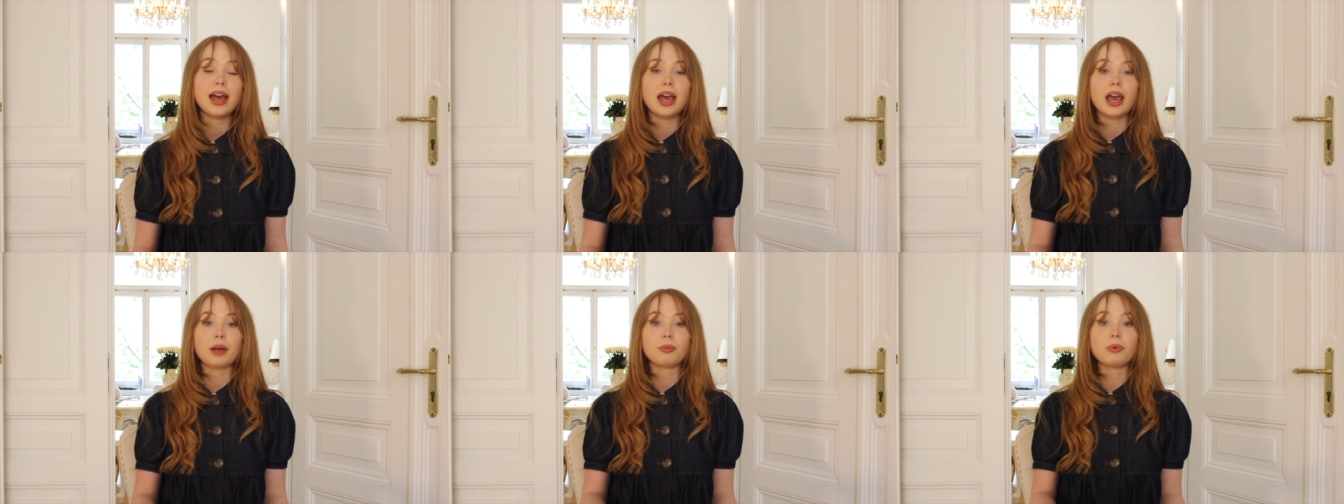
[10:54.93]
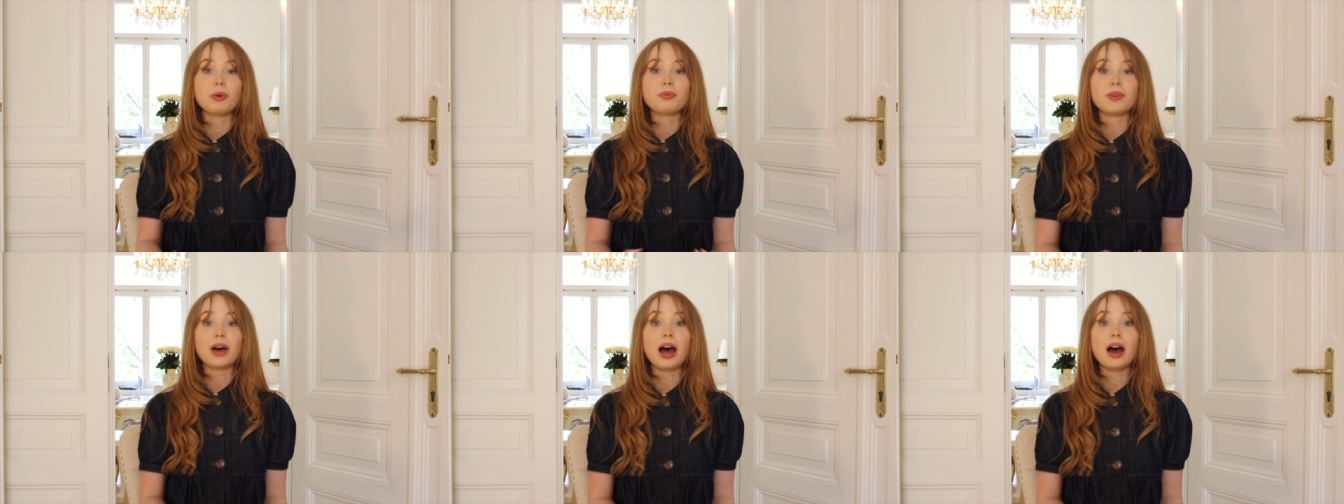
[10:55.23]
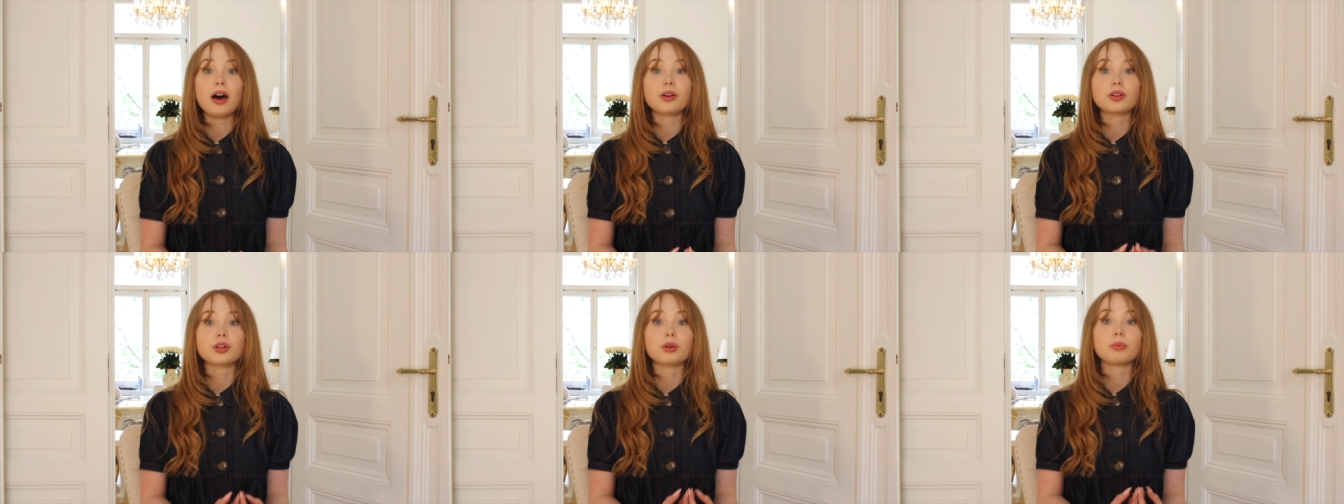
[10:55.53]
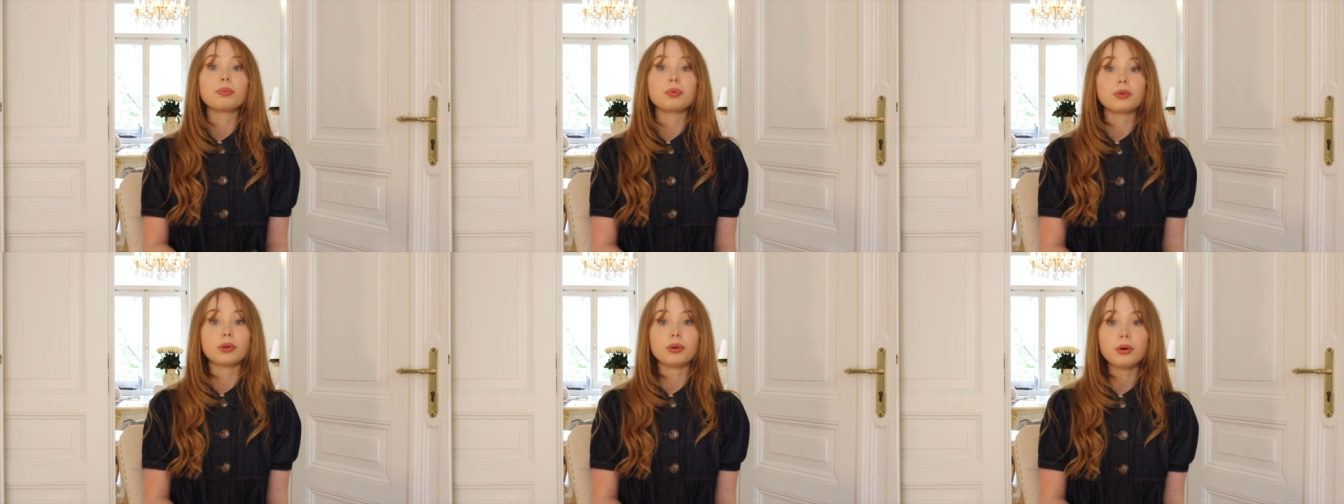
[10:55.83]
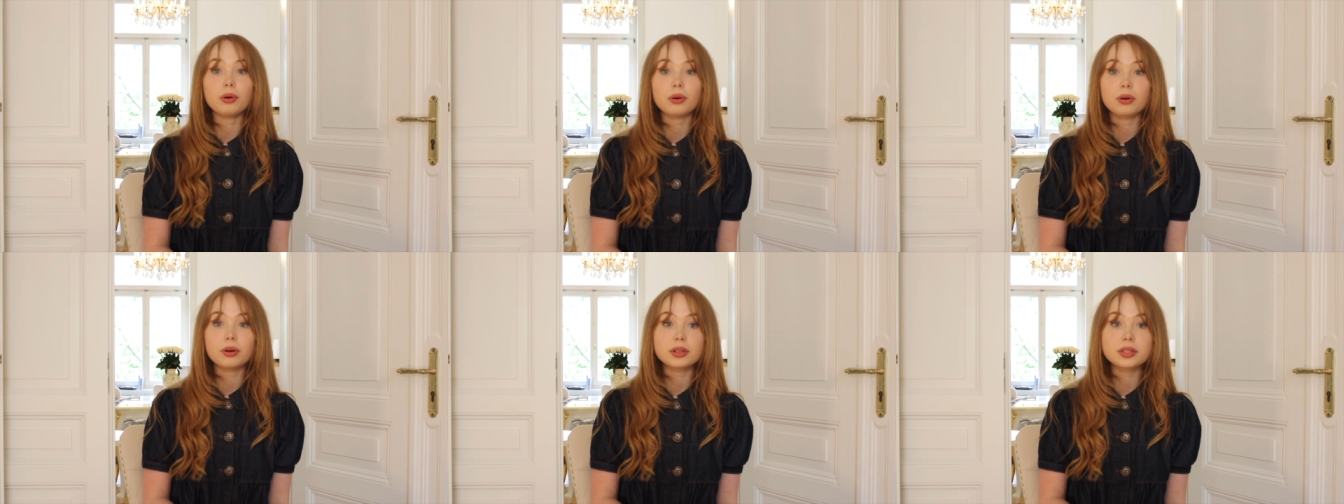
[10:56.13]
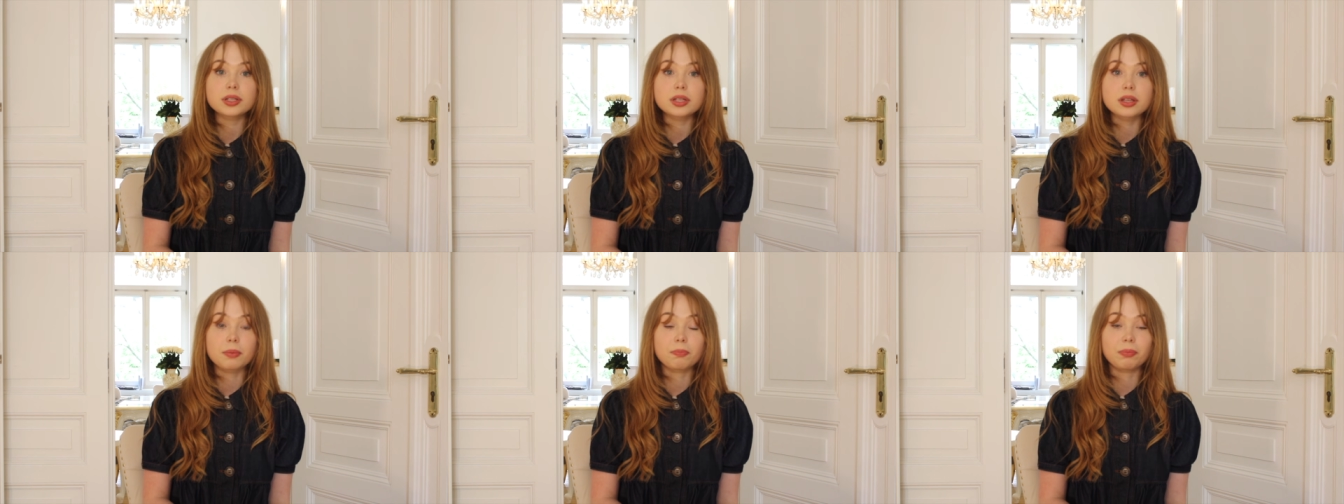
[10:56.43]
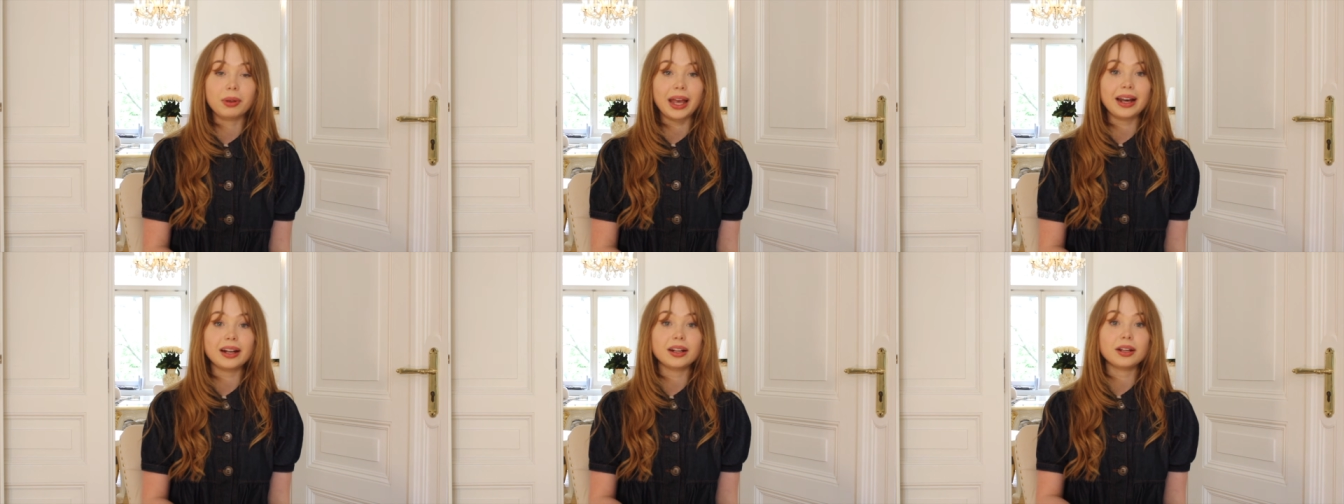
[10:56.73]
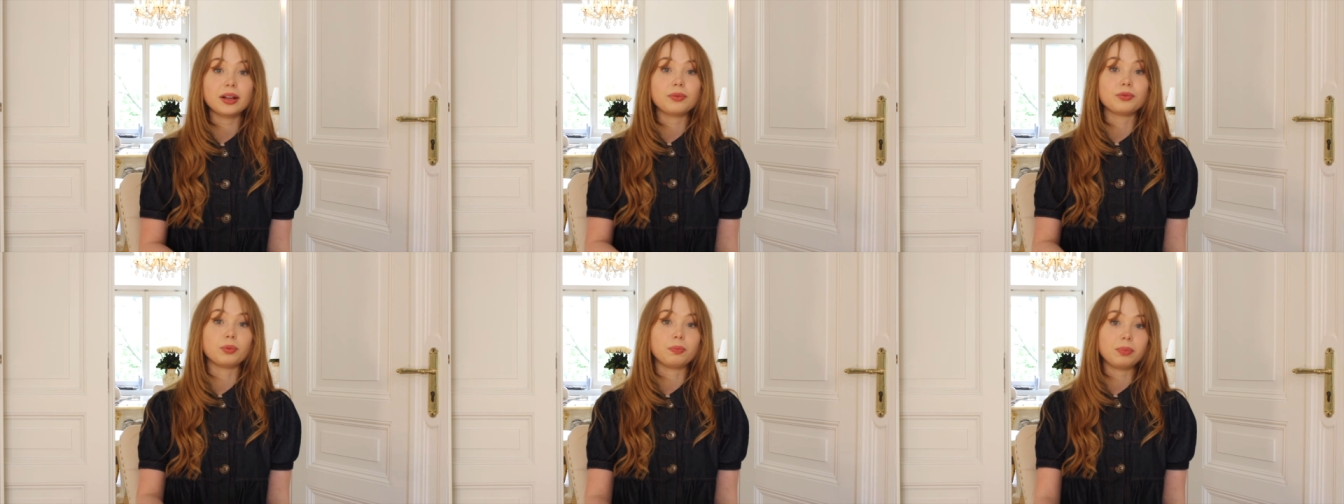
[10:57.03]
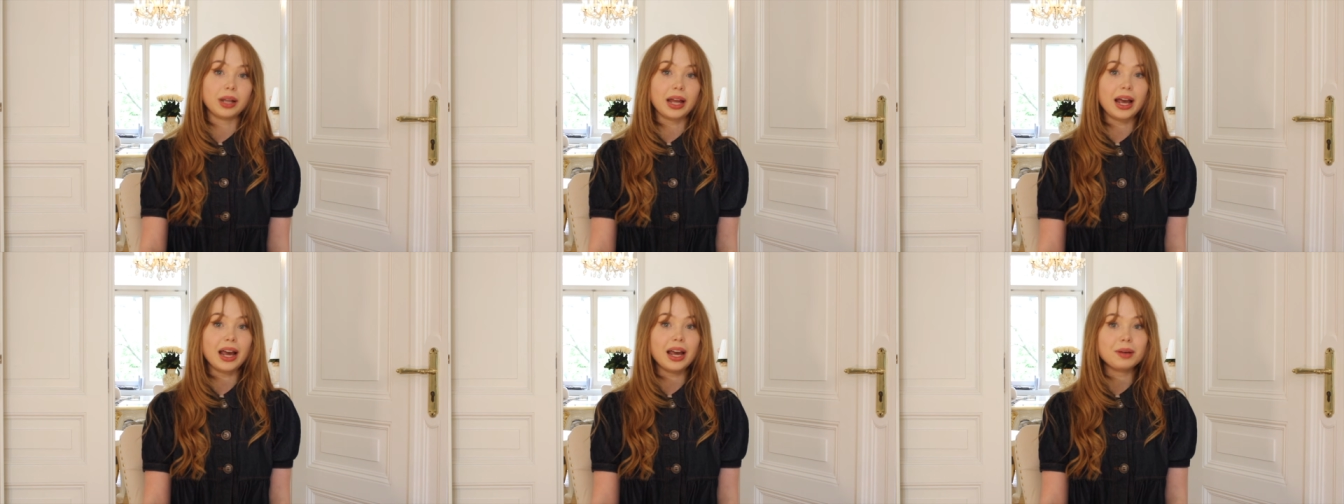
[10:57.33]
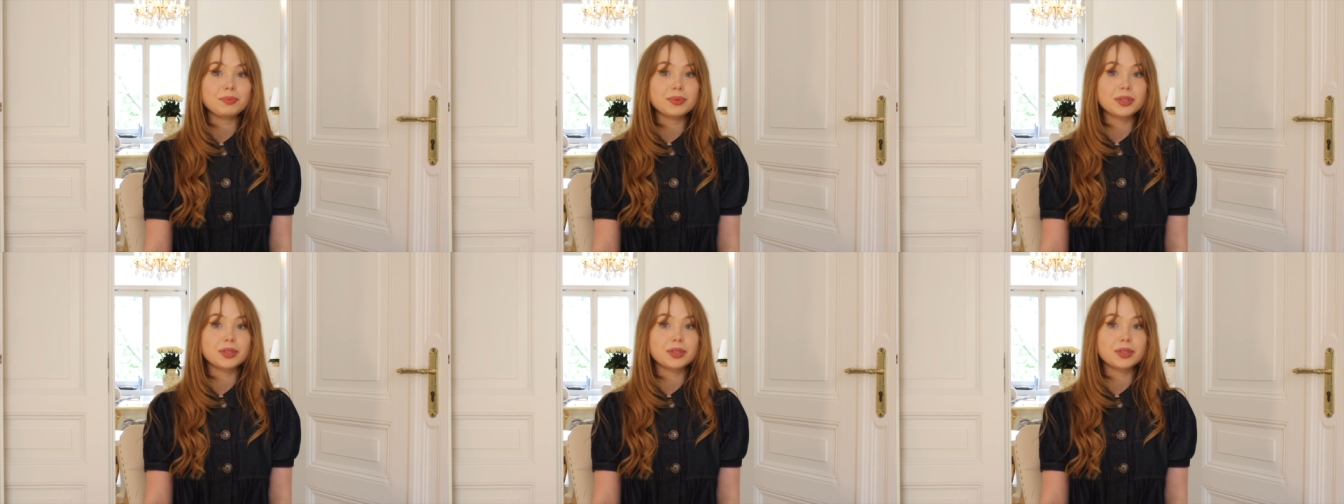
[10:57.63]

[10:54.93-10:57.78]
And without blows, the plain reply,